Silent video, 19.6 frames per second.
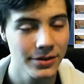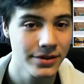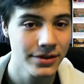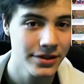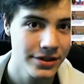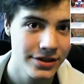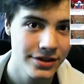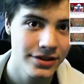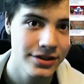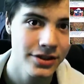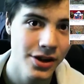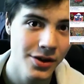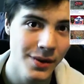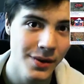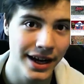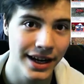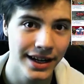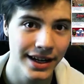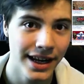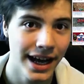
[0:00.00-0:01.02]
still
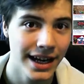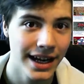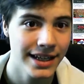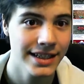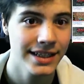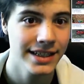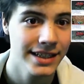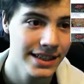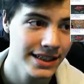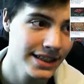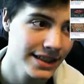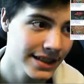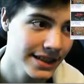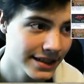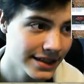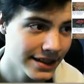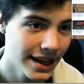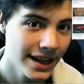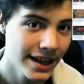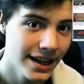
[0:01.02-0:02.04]
doing. That
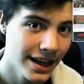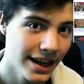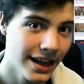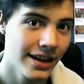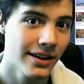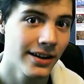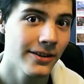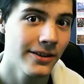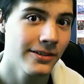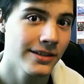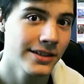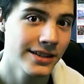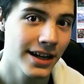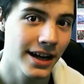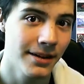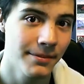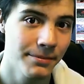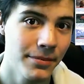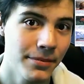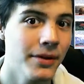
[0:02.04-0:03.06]
is taking a
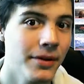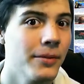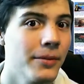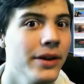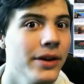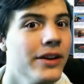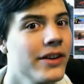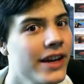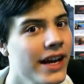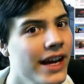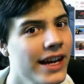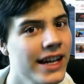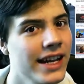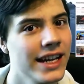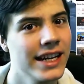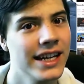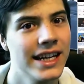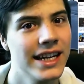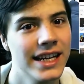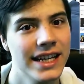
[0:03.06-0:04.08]
long time, but we
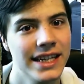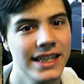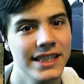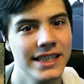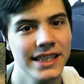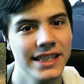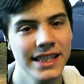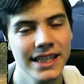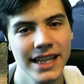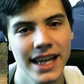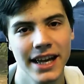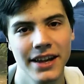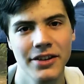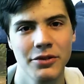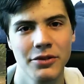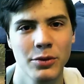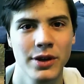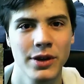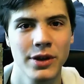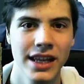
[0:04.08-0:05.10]
are getting
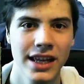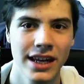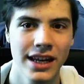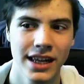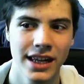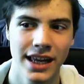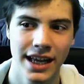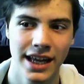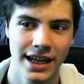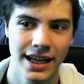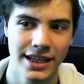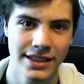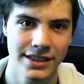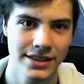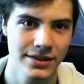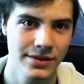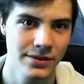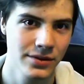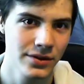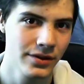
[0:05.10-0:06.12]
near the end. We're
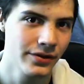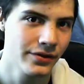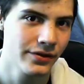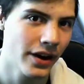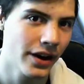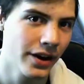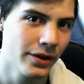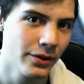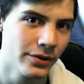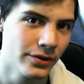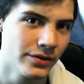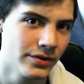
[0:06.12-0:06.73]
nearly at the